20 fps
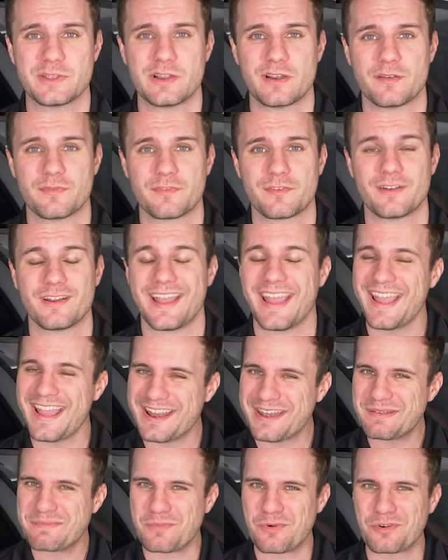we offer
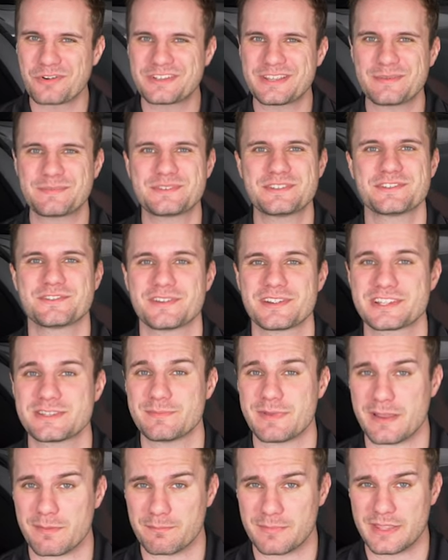and more tips and tricks
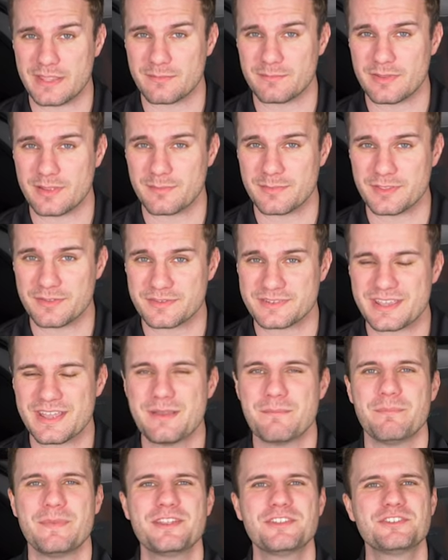about BMWs,
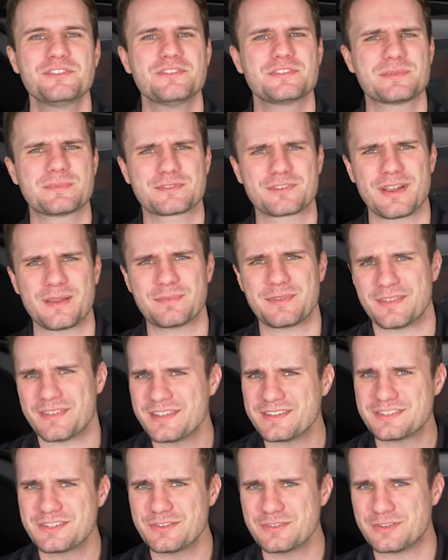make sure you subscribe to
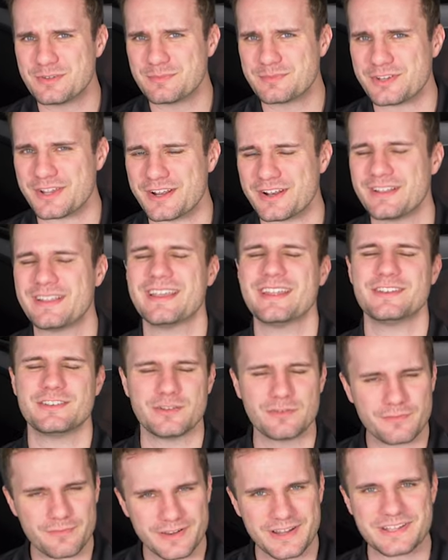this YouTube channel and
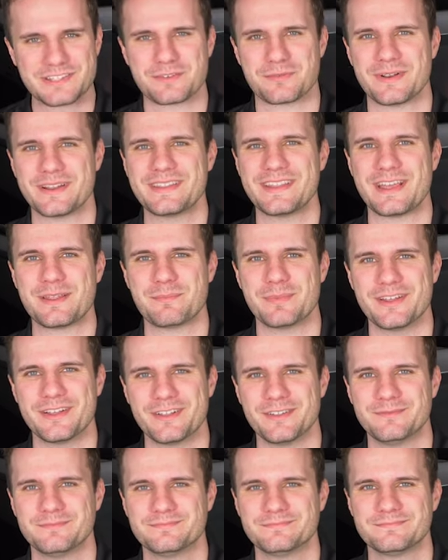don't forget to ring that bell.